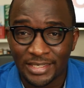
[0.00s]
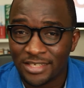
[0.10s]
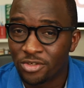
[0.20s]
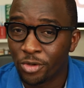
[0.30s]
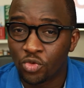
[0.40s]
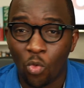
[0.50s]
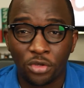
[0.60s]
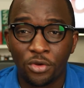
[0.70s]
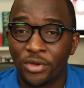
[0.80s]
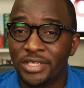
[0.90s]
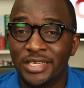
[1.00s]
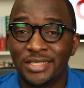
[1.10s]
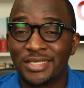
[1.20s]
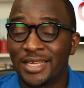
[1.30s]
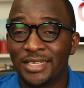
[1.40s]
That's not what God
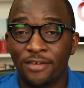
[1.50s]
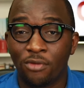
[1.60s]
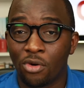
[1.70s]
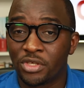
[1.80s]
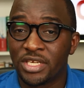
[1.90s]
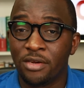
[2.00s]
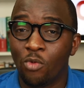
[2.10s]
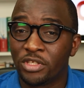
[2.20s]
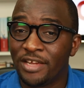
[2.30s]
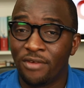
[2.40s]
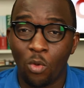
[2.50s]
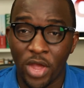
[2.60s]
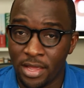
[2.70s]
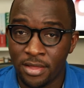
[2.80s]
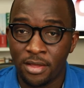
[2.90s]
intended for us in whatever way.